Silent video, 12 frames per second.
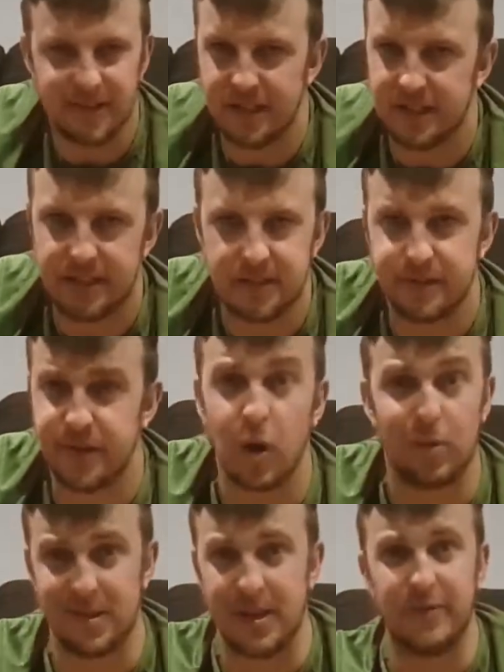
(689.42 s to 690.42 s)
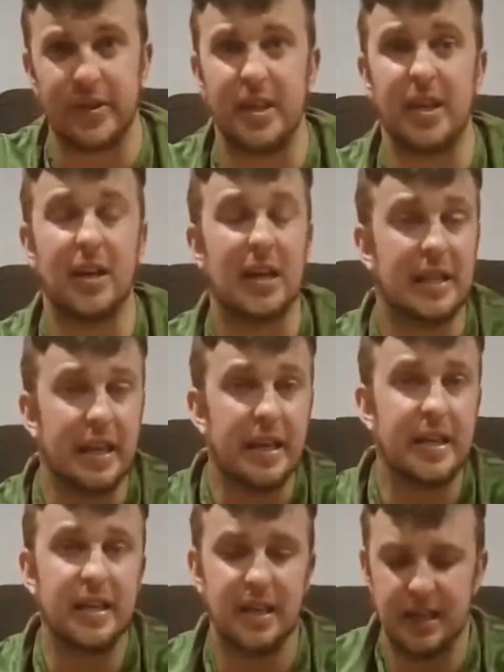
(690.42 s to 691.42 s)
It just holds everything I
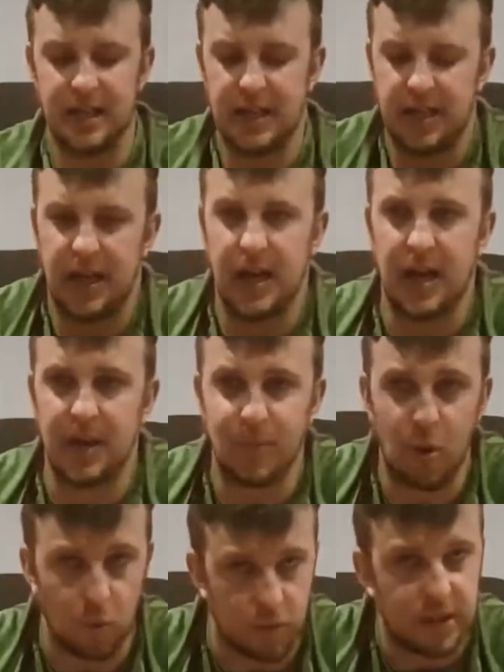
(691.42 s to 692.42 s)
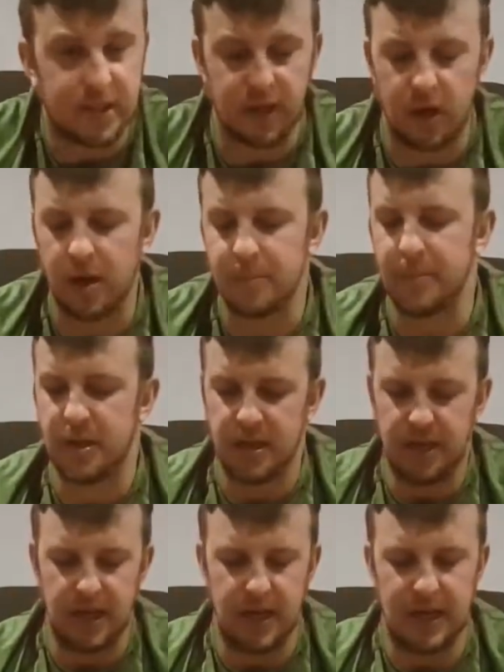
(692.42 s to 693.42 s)
need all the time.
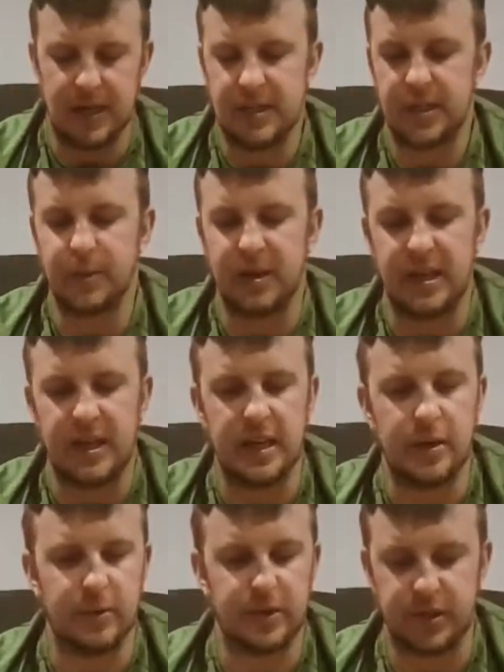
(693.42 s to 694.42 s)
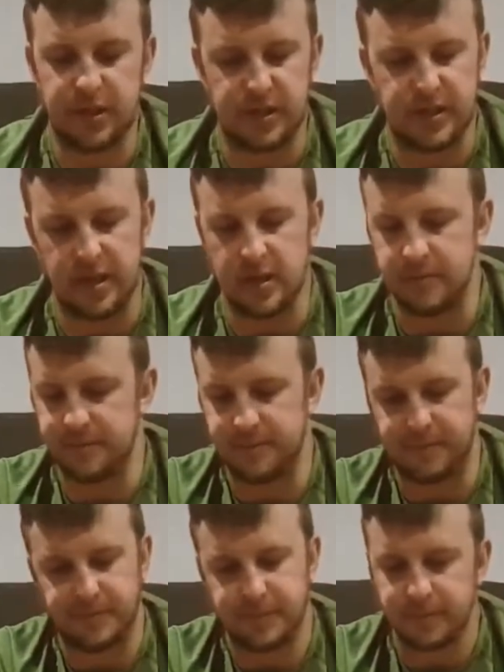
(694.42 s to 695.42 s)
This one here is just the
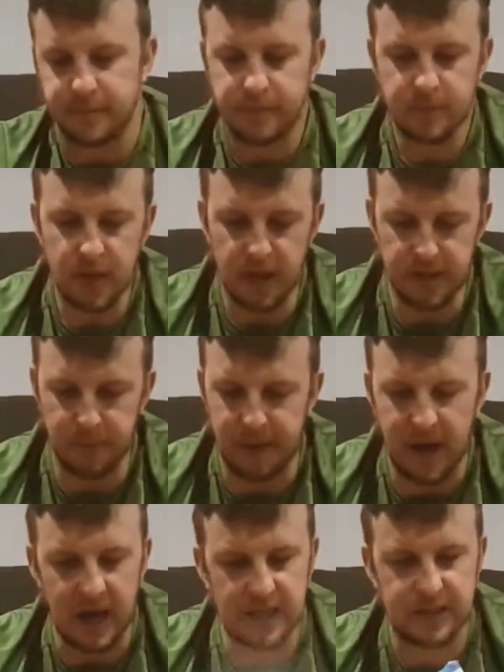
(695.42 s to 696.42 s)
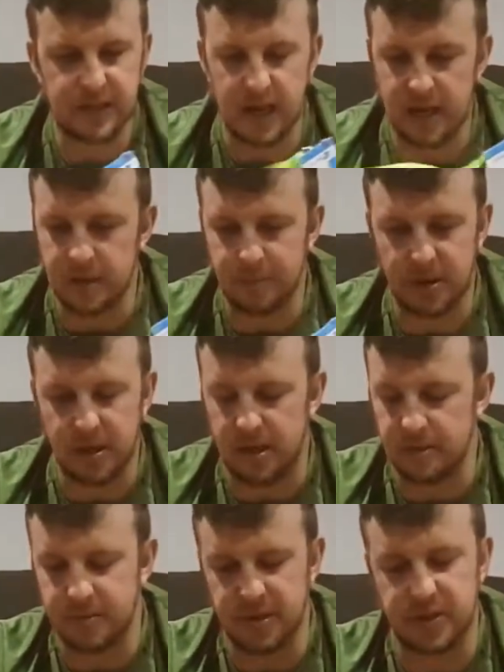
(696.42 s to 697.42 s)
badge saying I'm
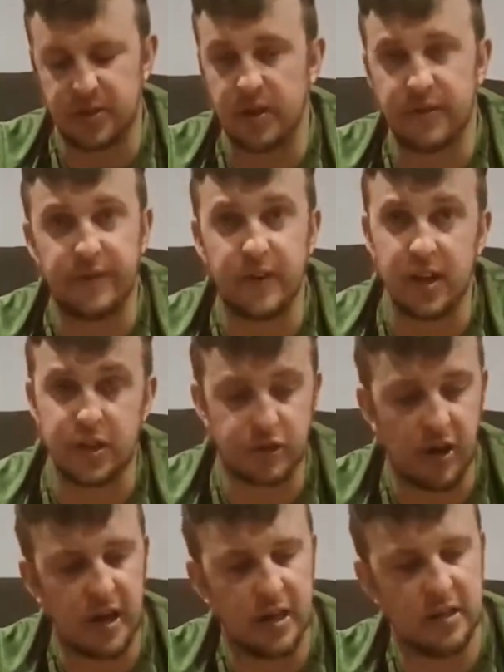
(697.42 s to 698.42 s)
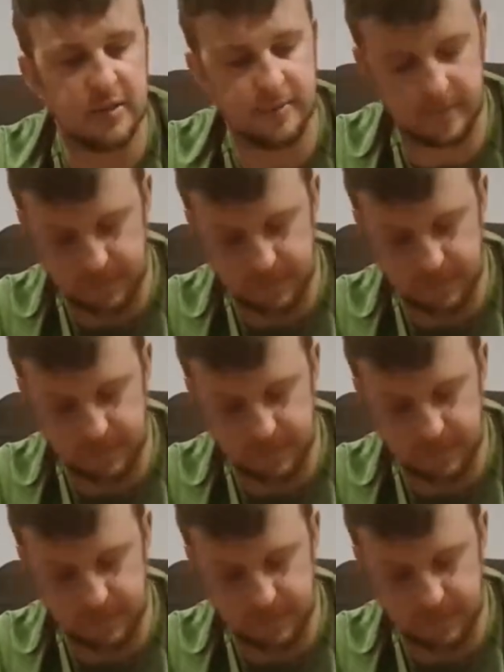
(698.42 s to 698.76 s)
a certified trainer.